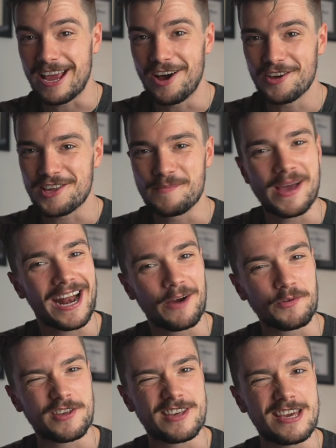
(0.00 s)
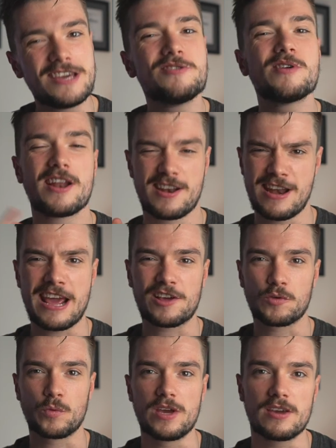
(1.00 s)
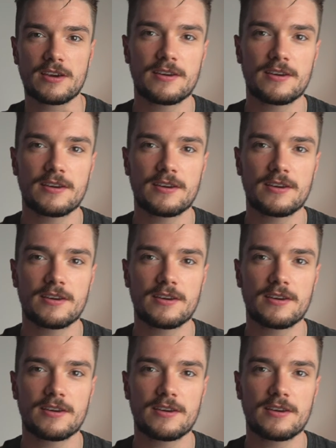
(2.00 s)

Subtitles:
awesome, and I will see you next week.